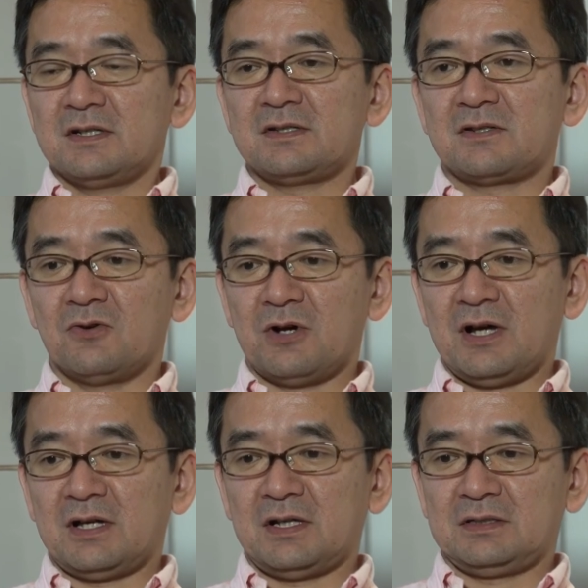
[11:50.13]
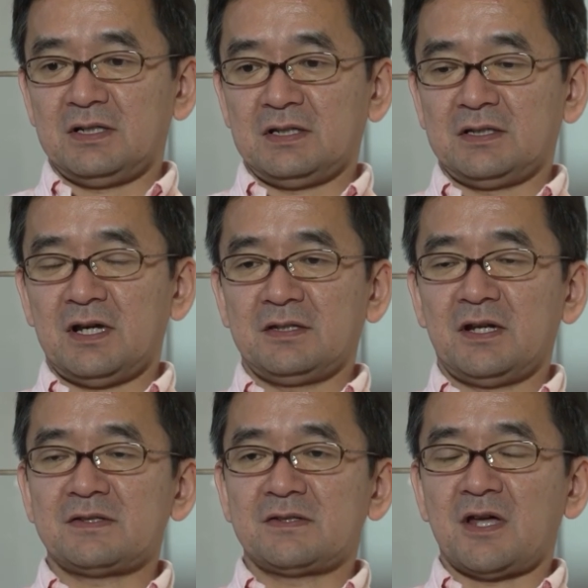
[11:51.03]
so uh, that, that,
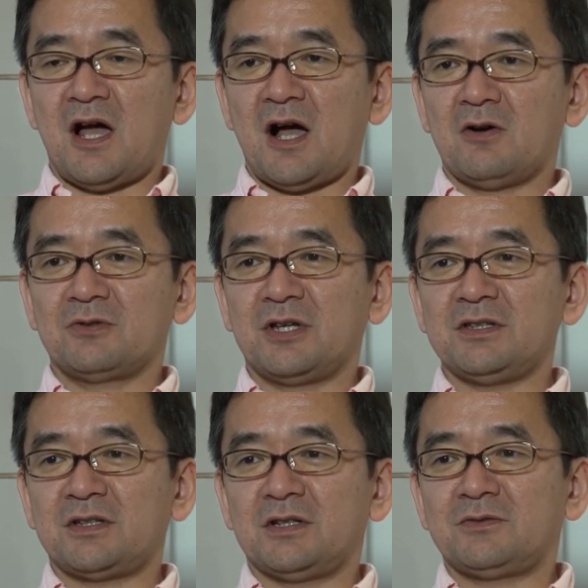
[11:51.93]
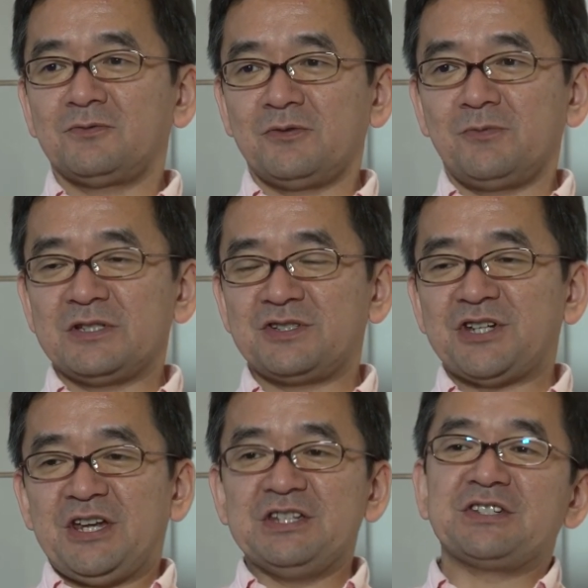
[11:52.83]
that's the, how the internet will be
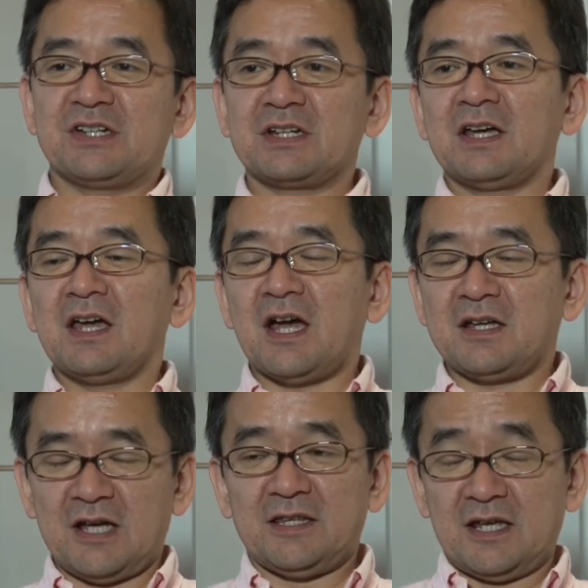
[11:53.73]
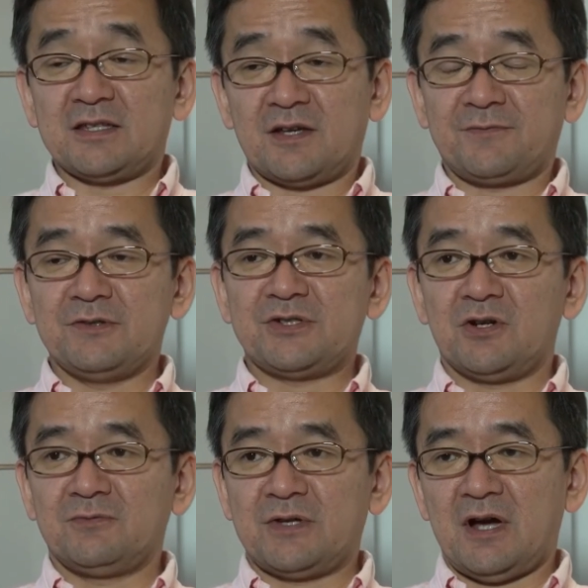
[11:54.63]
changing and the, the future,
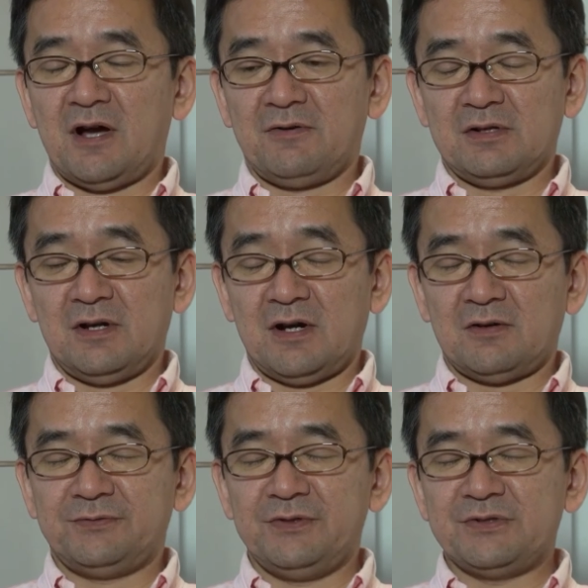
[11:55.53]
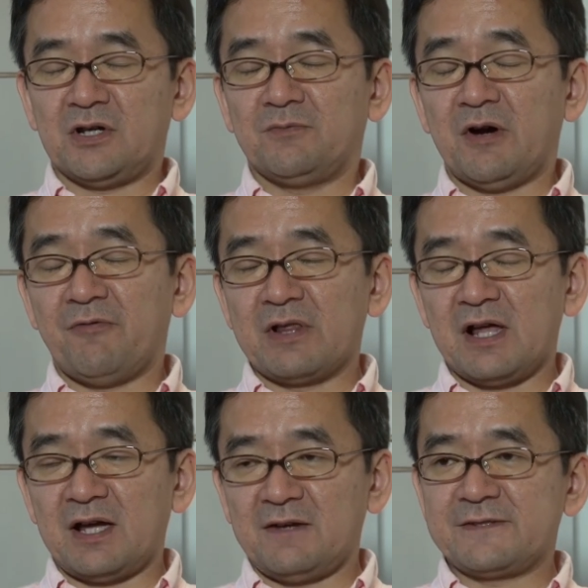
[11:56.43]
of the, our, uh, future of our
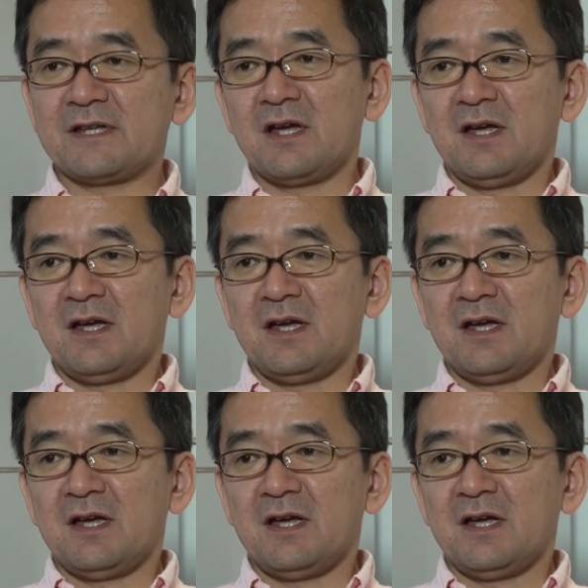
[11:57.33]
lives